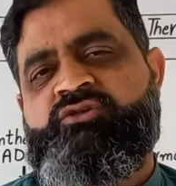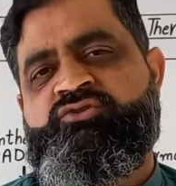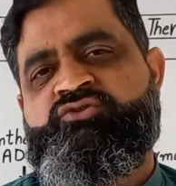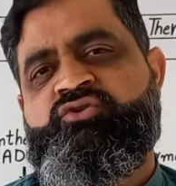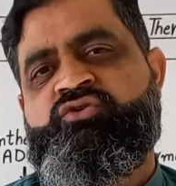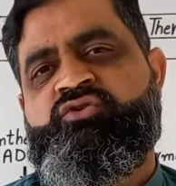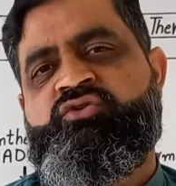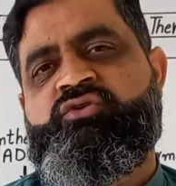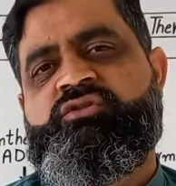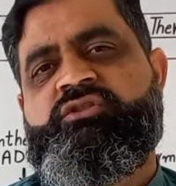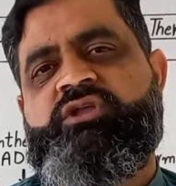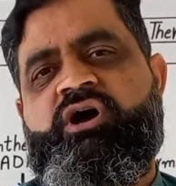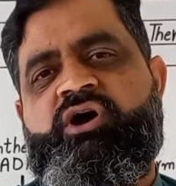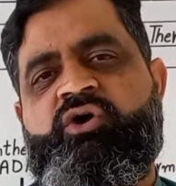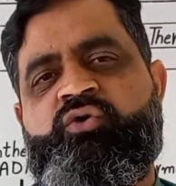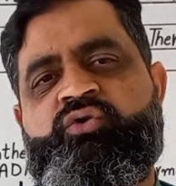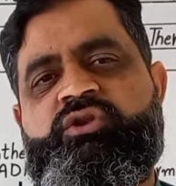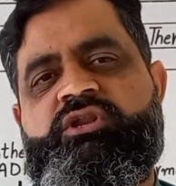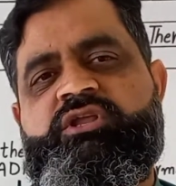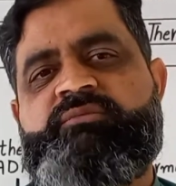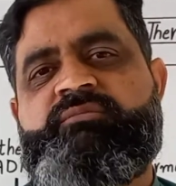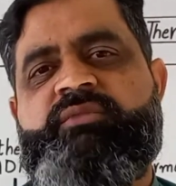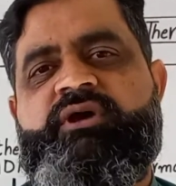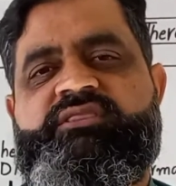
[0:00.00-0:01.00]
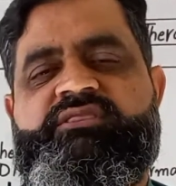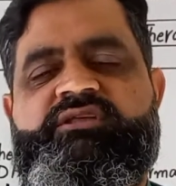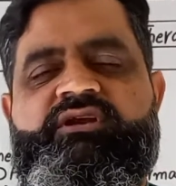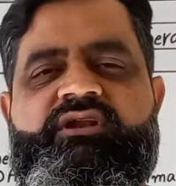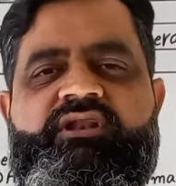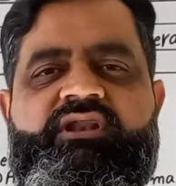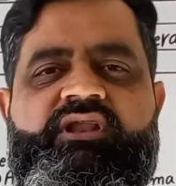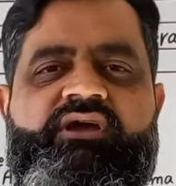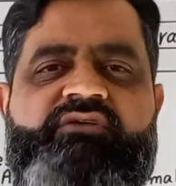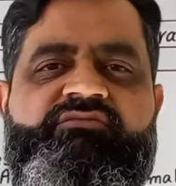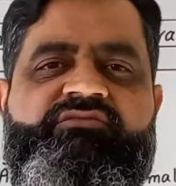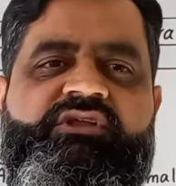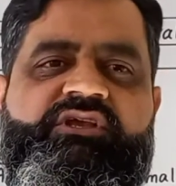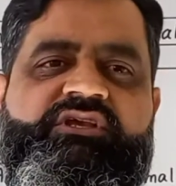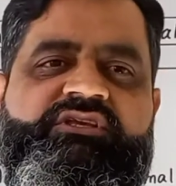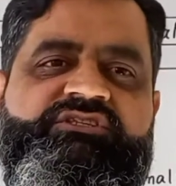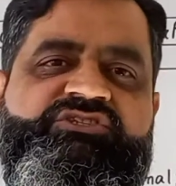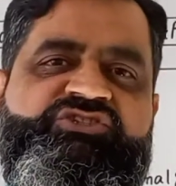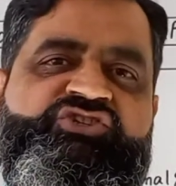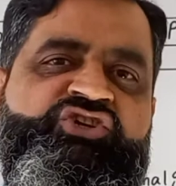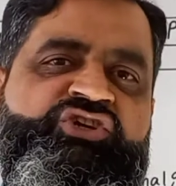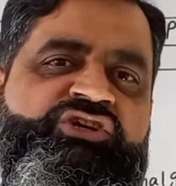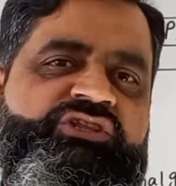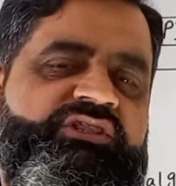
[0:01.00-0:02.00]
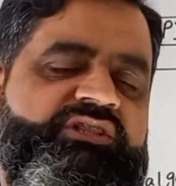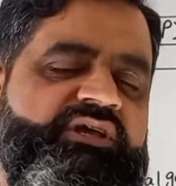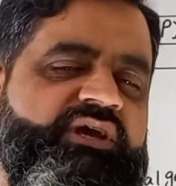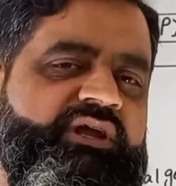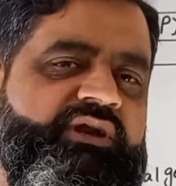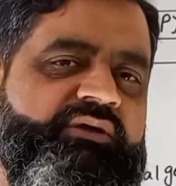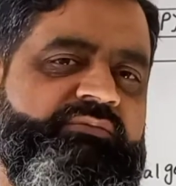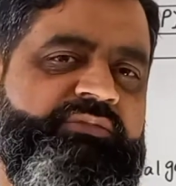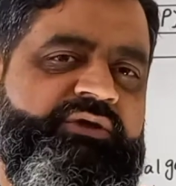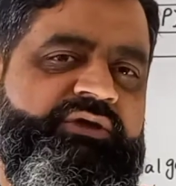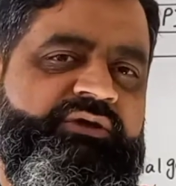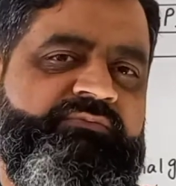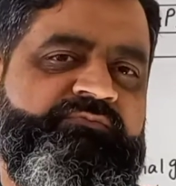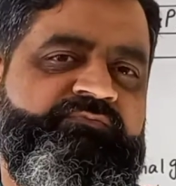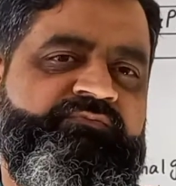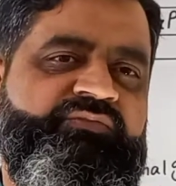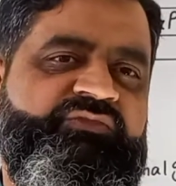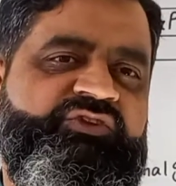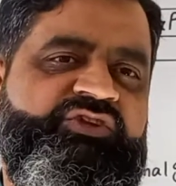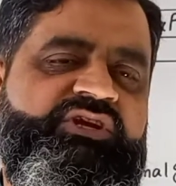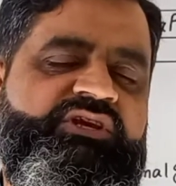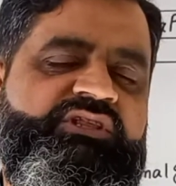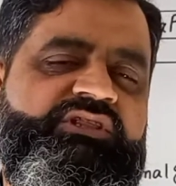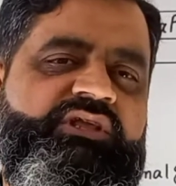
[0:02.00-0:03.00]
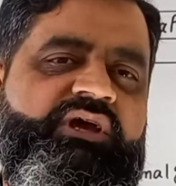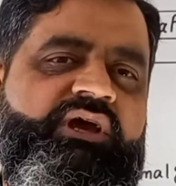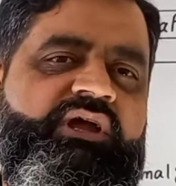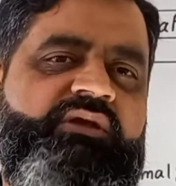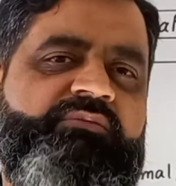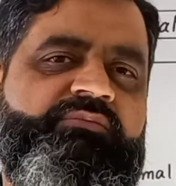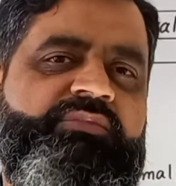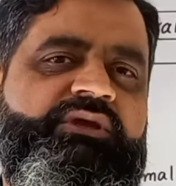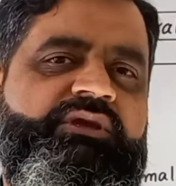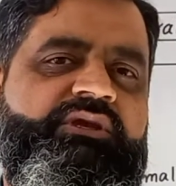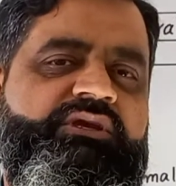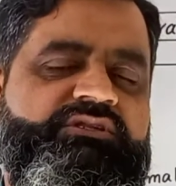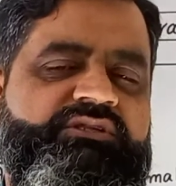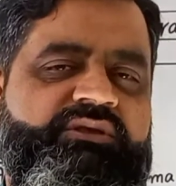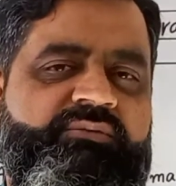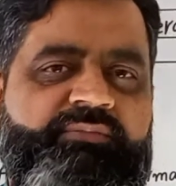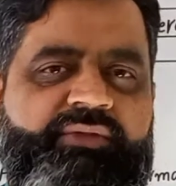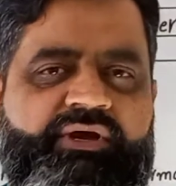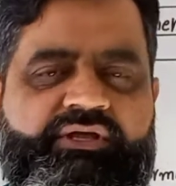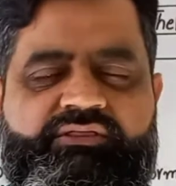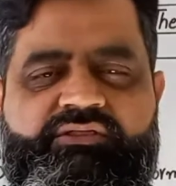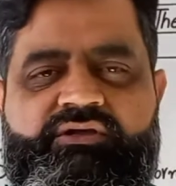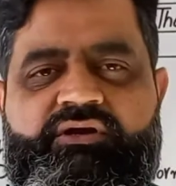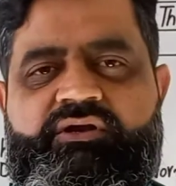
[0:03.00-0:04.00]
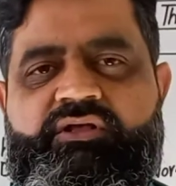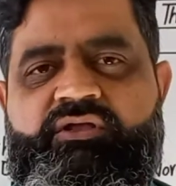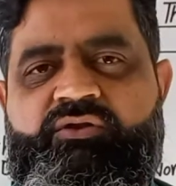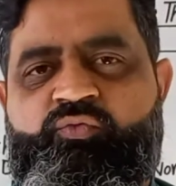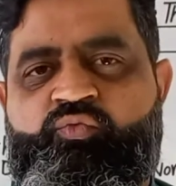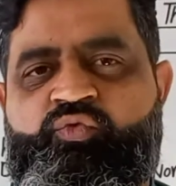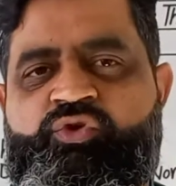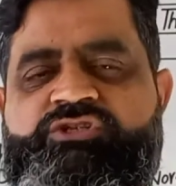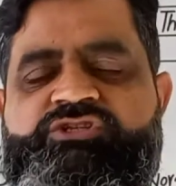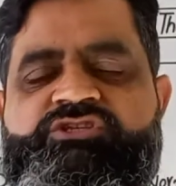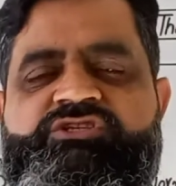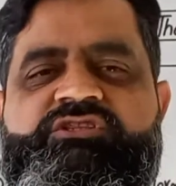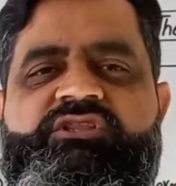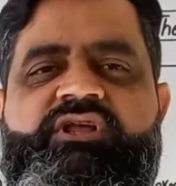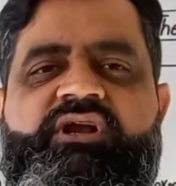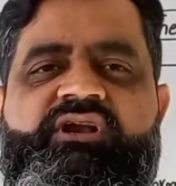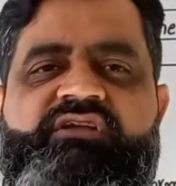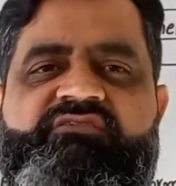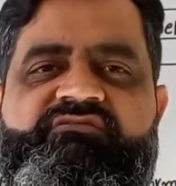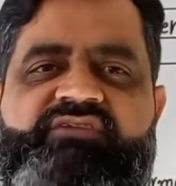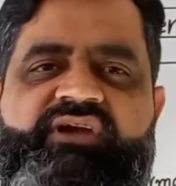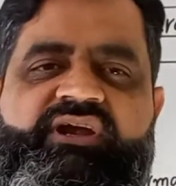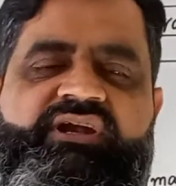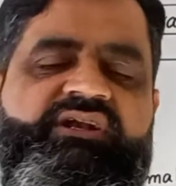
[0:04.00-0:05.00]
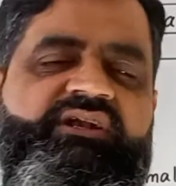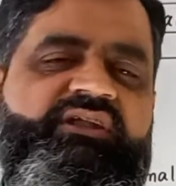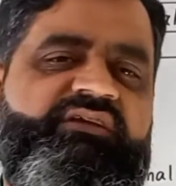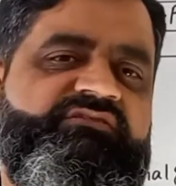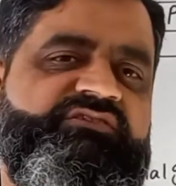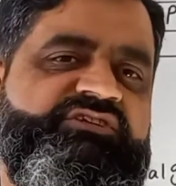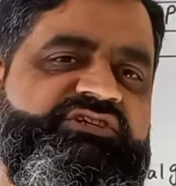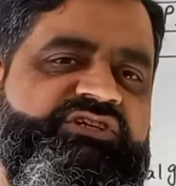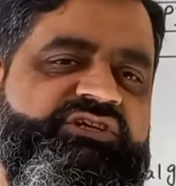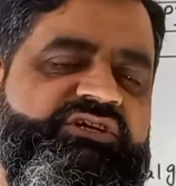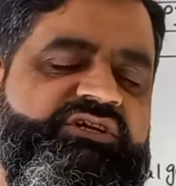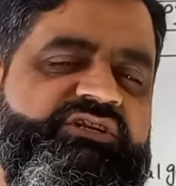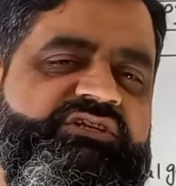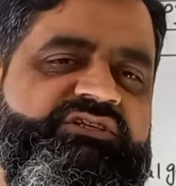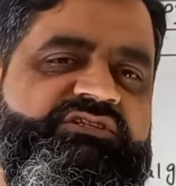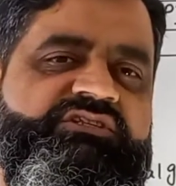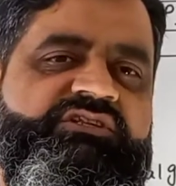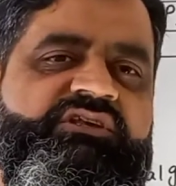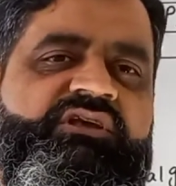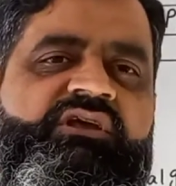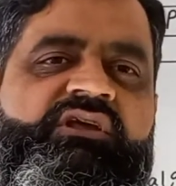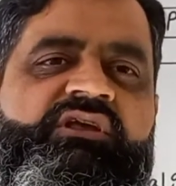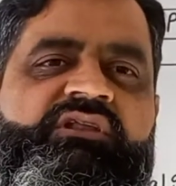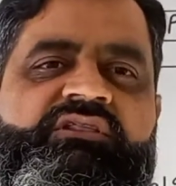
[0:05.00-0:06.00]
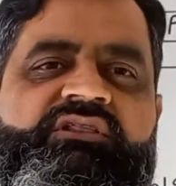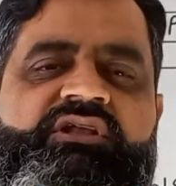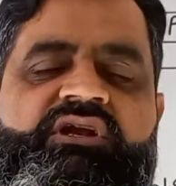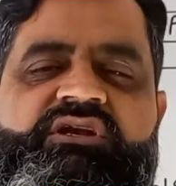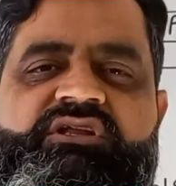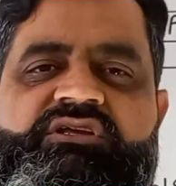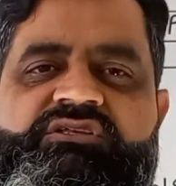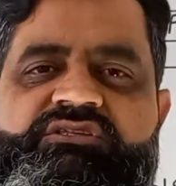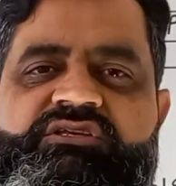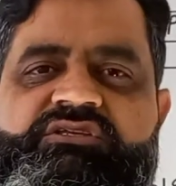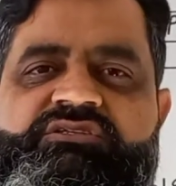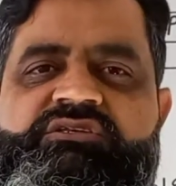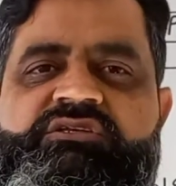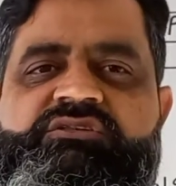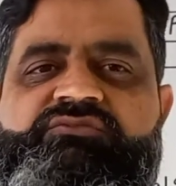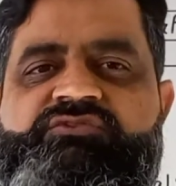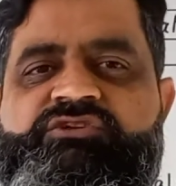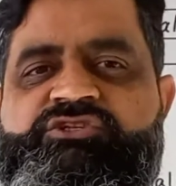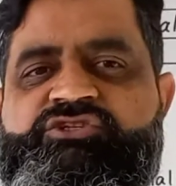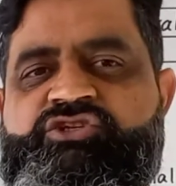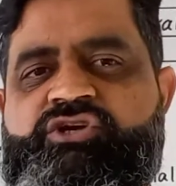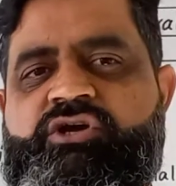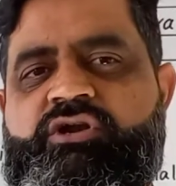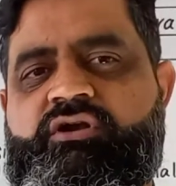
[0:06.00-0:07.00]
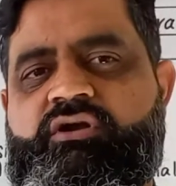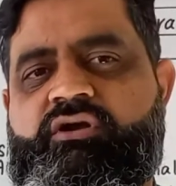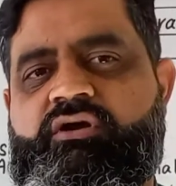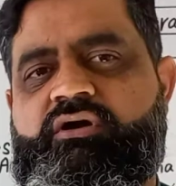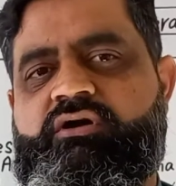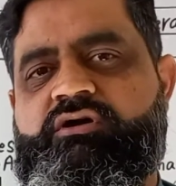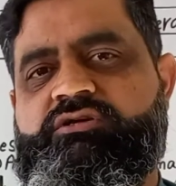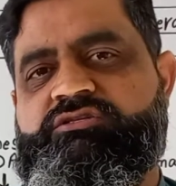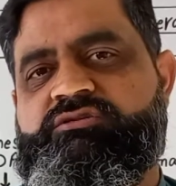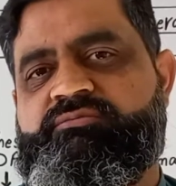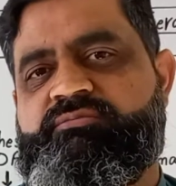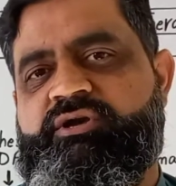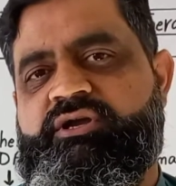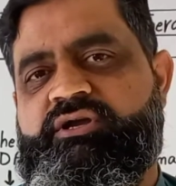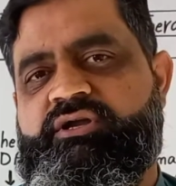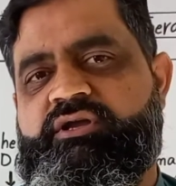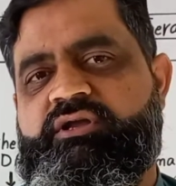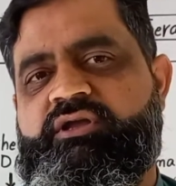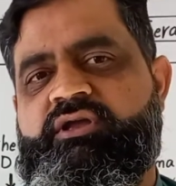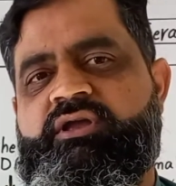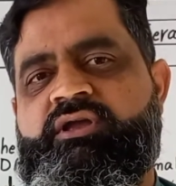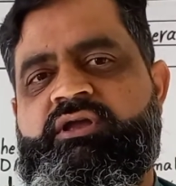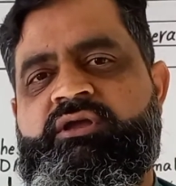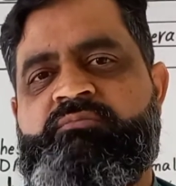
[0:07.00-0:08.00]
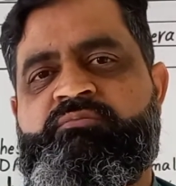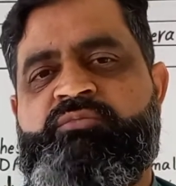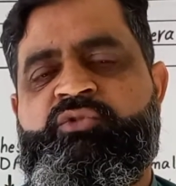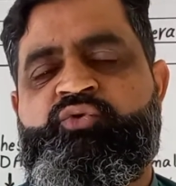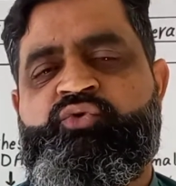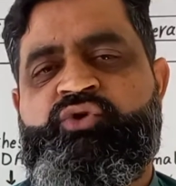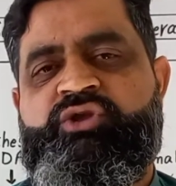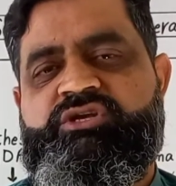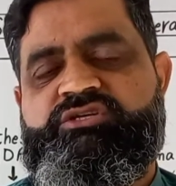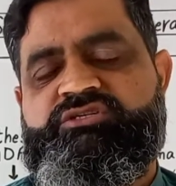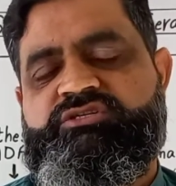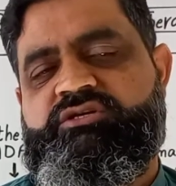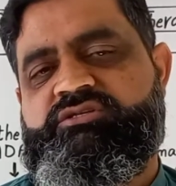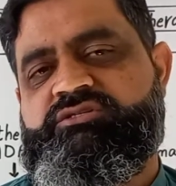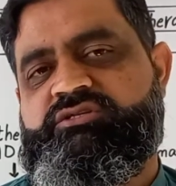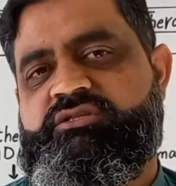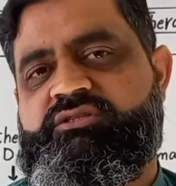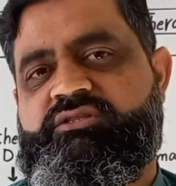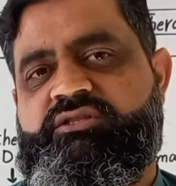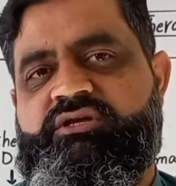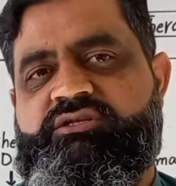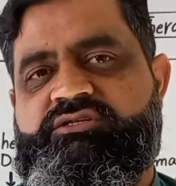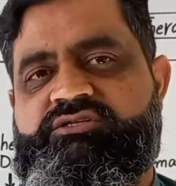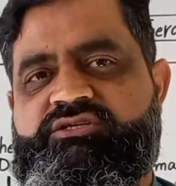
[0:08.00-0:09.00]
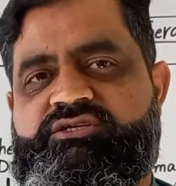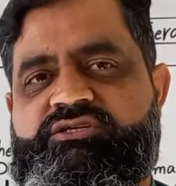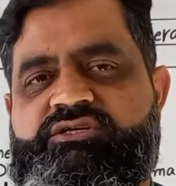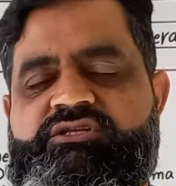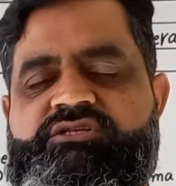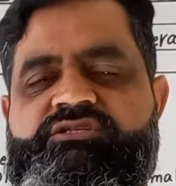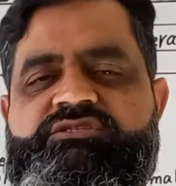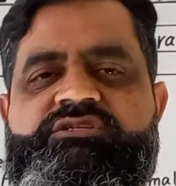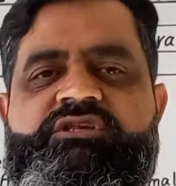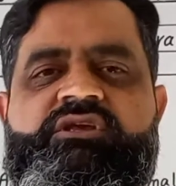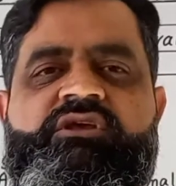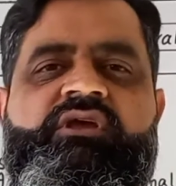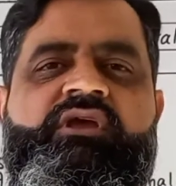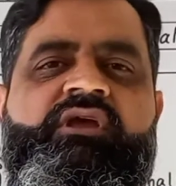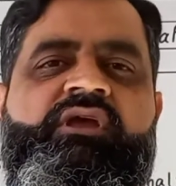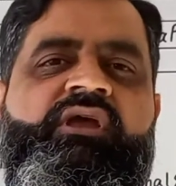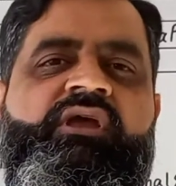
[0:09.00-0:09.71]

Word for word: So the only method left is gene therapy. Gene therapy is a method in which the defective genes, the diseases which are caused by mutations in the genes